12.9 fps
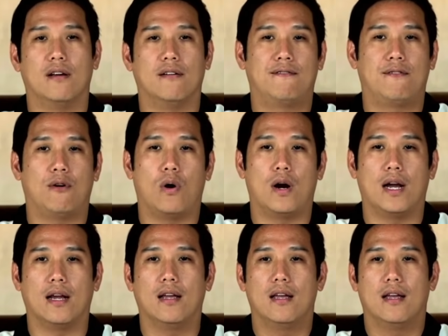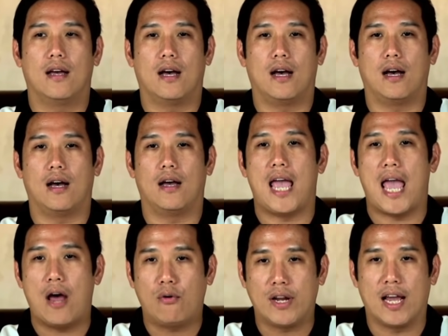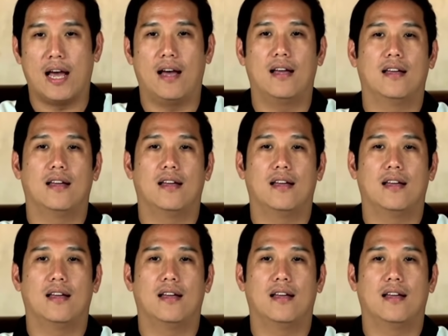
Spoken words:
four area,